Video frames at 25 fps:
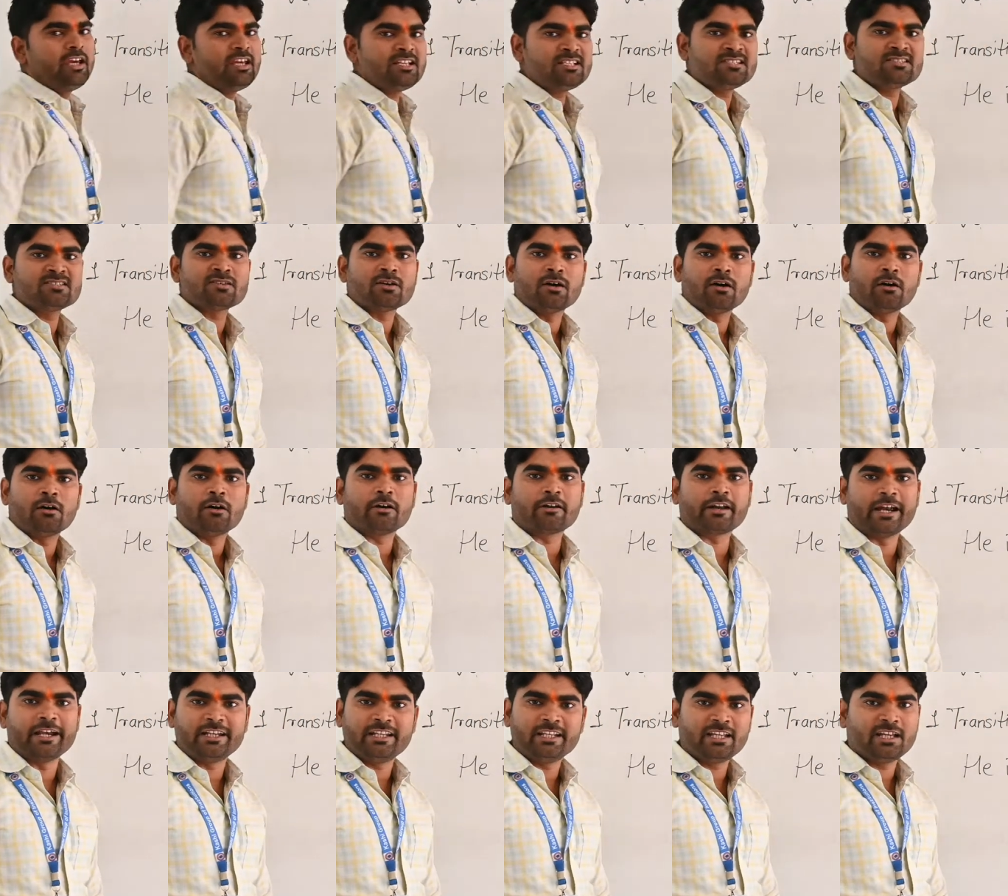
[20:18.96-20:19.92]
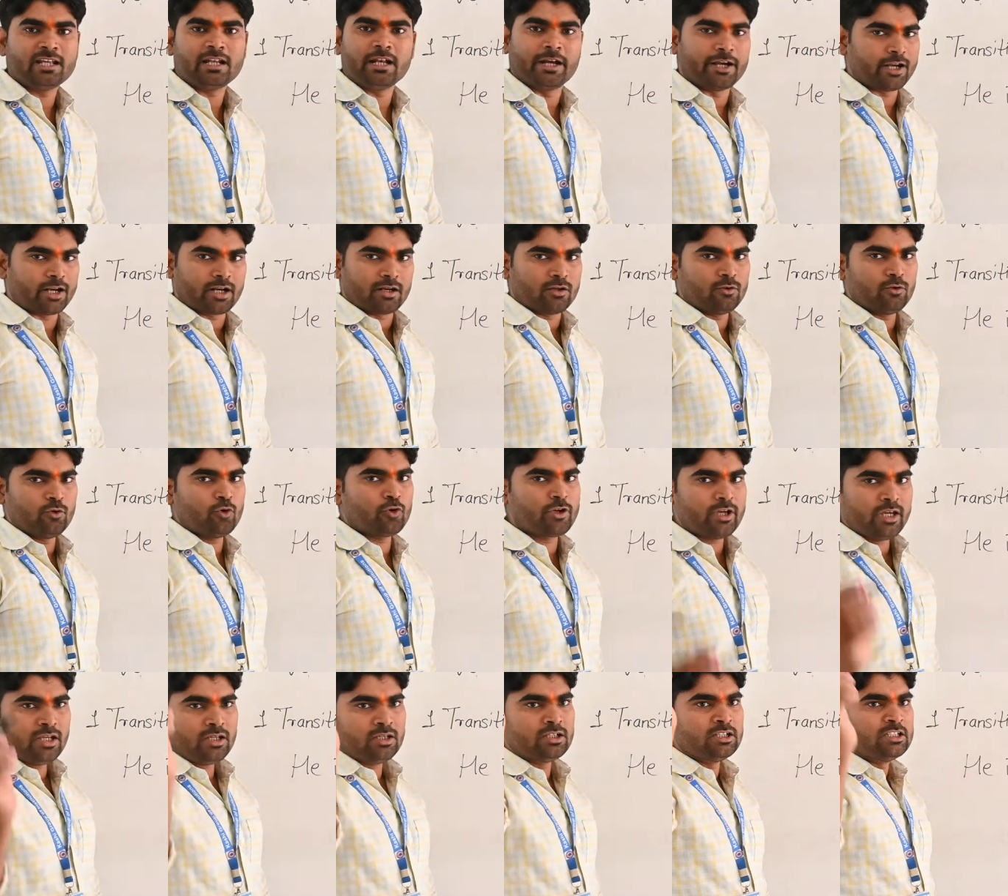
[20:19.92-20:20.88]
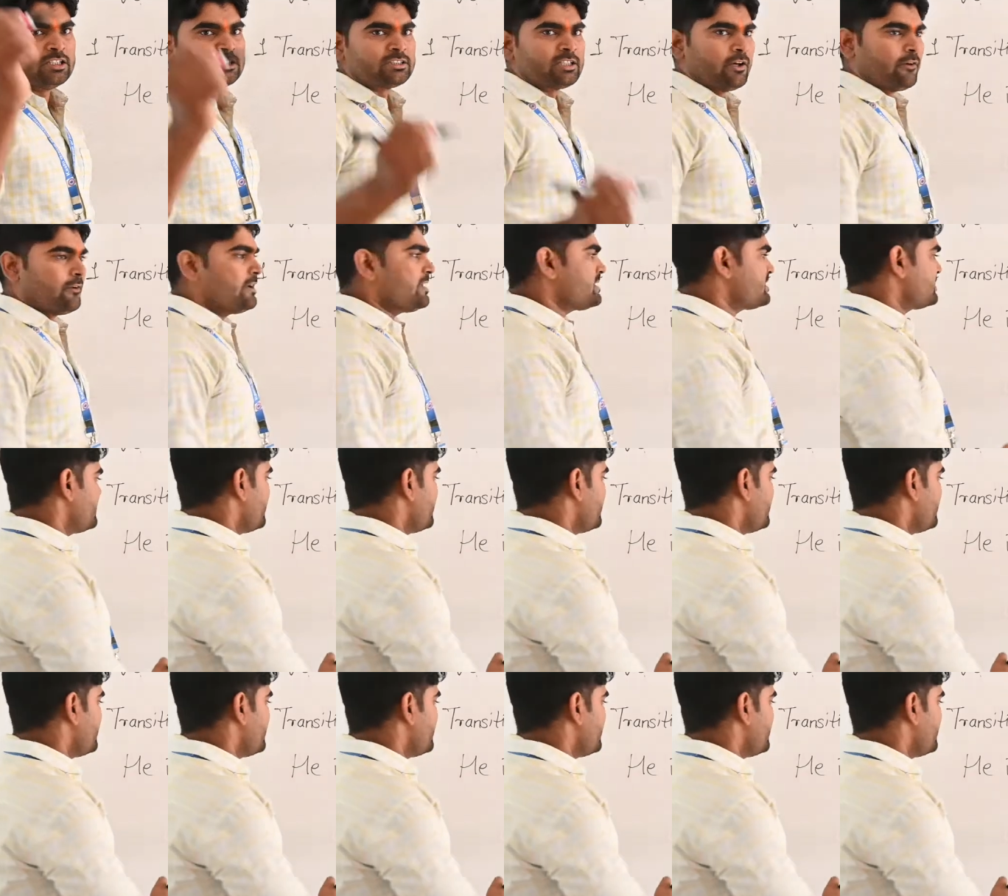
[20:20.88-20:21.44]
is writing a letter. Okay. Now let's